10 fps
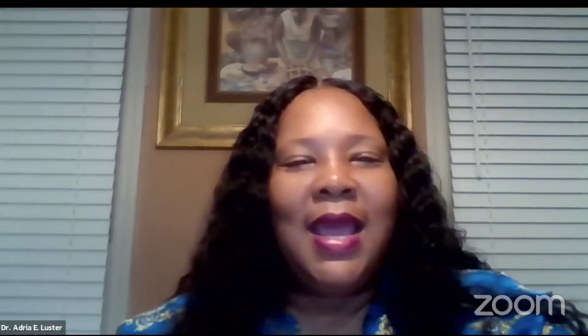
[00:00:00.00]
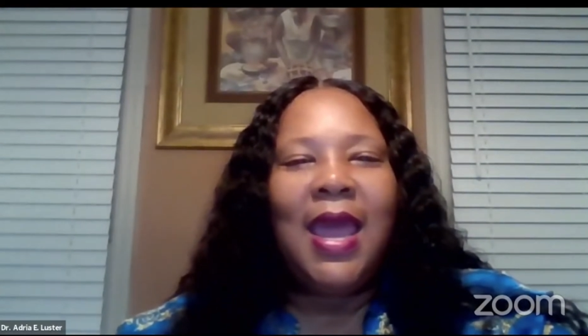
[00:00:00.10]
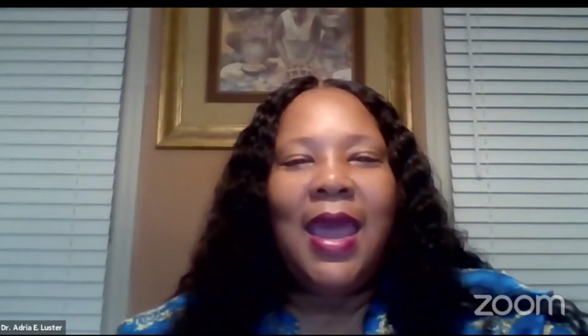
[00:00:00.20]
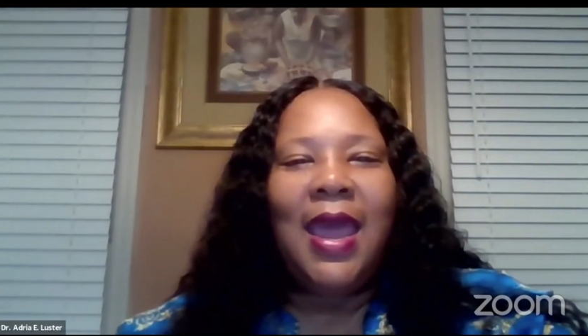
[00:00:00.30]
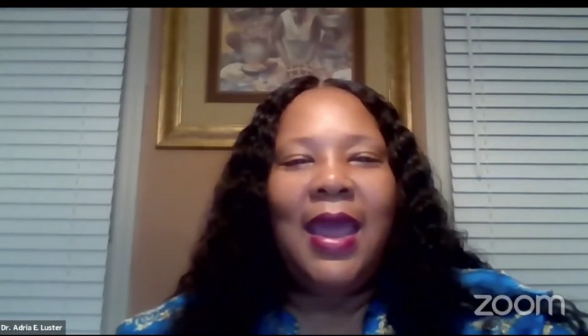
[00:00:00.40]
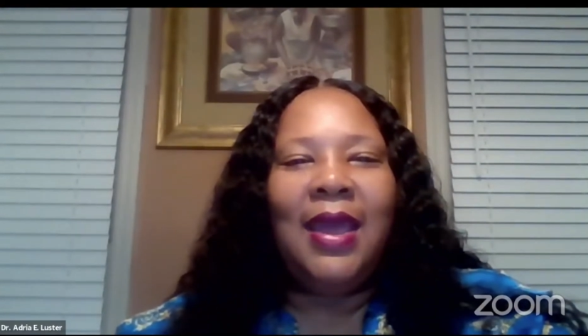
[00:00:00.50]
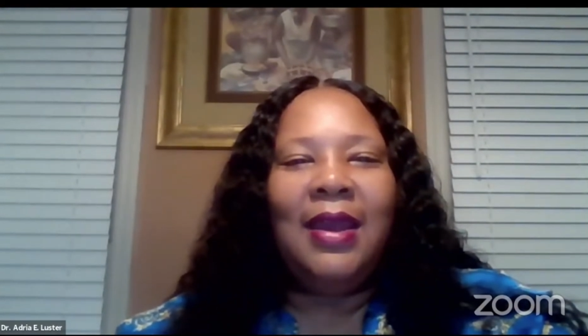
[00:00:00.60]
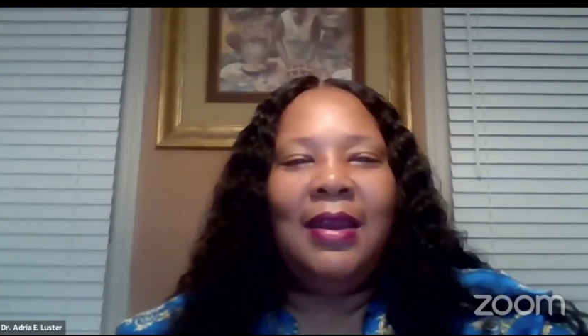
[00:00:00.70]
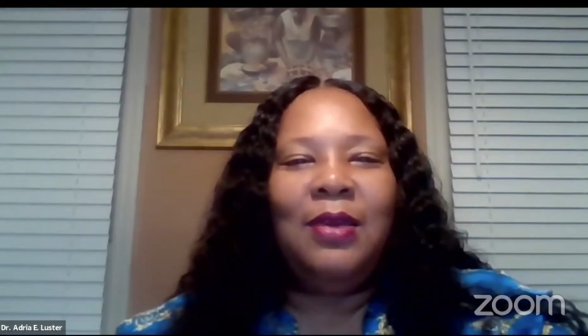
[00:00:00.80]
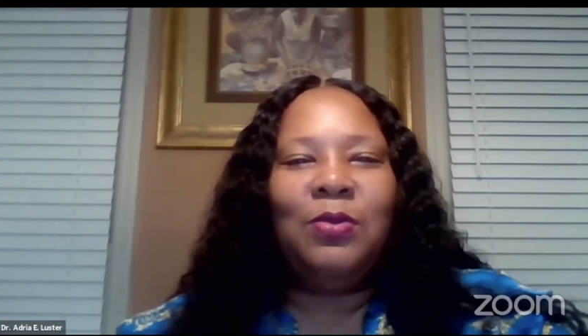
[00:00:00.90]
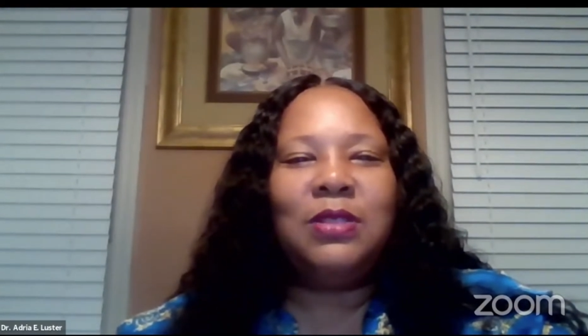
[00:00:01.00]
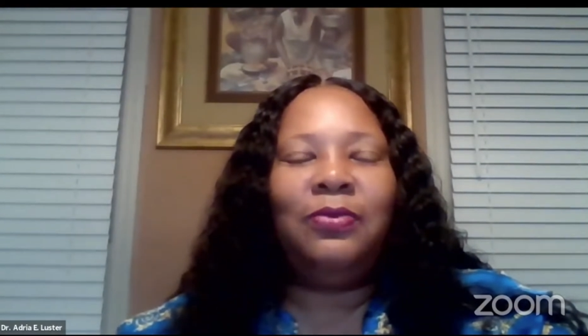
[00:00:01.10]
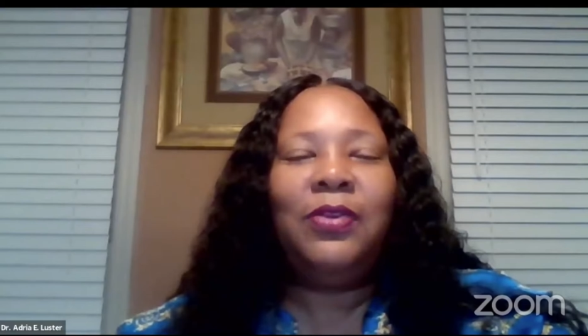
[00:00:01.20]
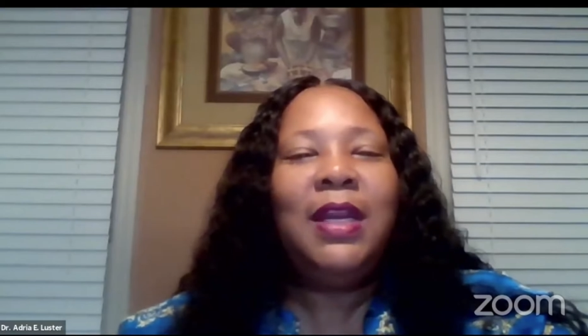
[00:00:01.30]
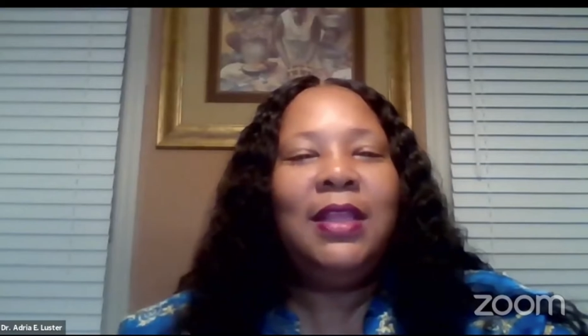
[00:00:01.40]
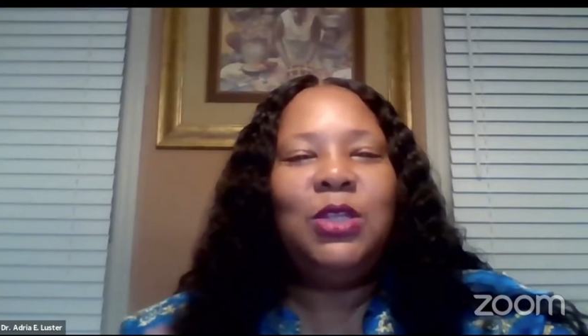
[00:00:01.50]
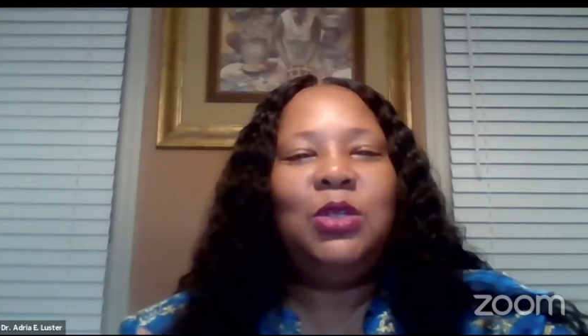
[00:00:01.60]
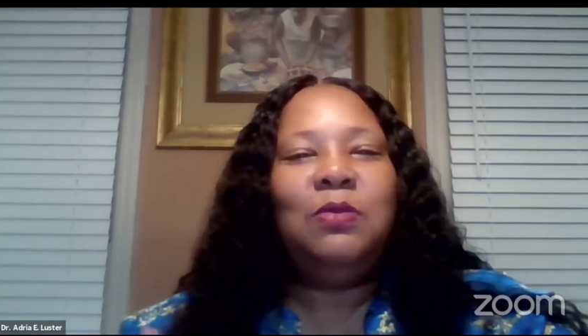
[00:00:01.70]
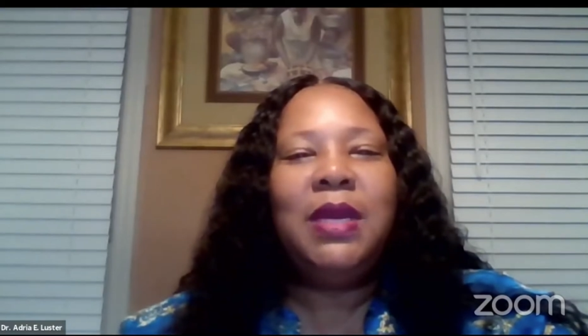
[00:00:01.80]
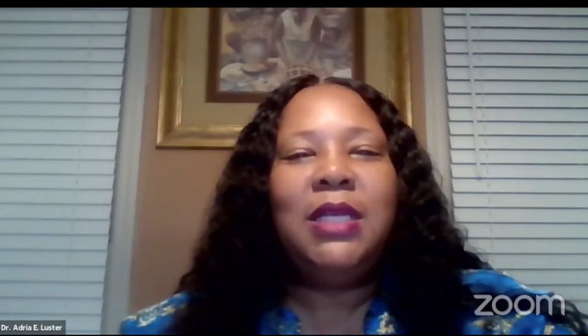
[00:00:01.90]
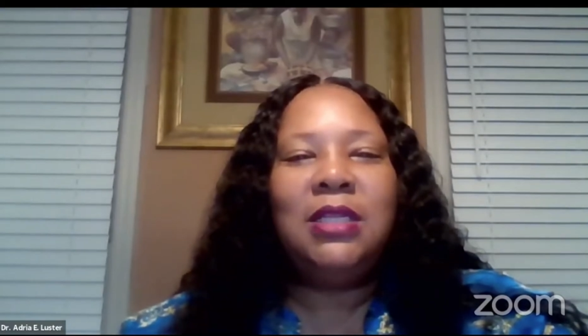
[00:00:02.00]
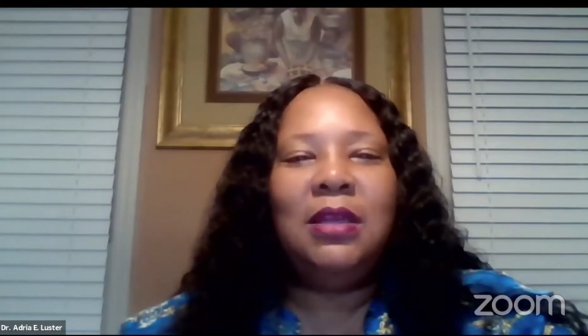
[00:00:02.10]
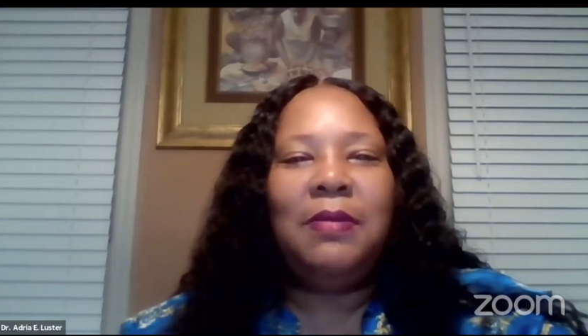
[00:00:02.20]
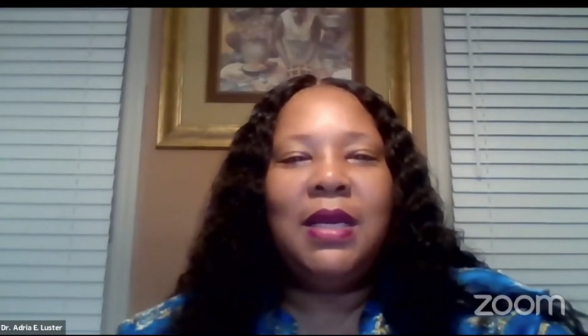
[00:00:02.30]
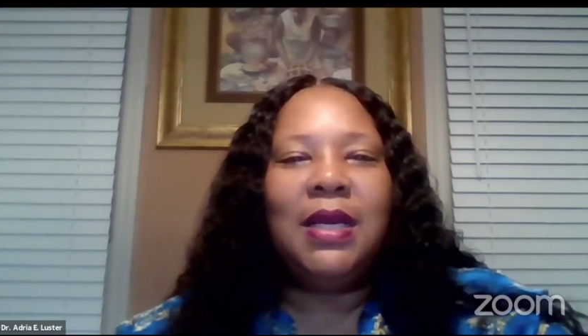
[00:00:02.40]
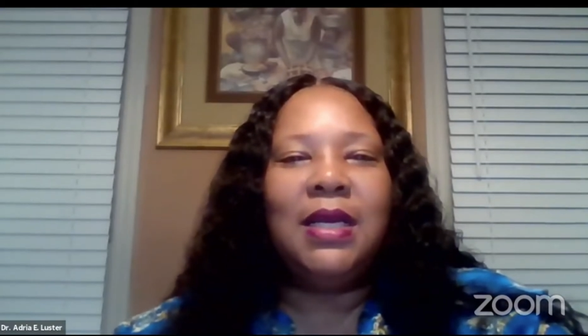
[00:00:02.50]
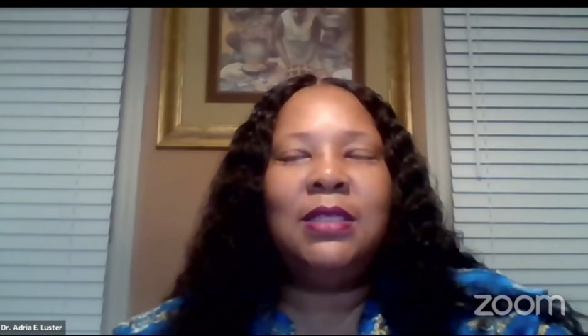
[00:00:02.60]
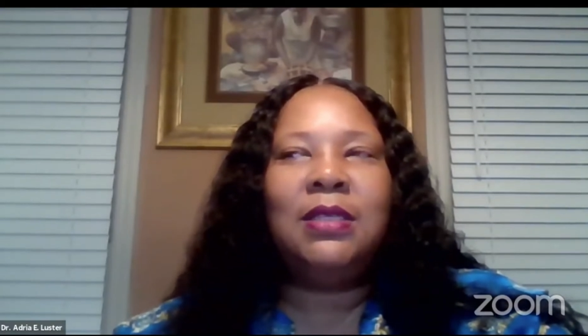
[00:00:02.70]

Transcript: And it was funny that you mentioned it because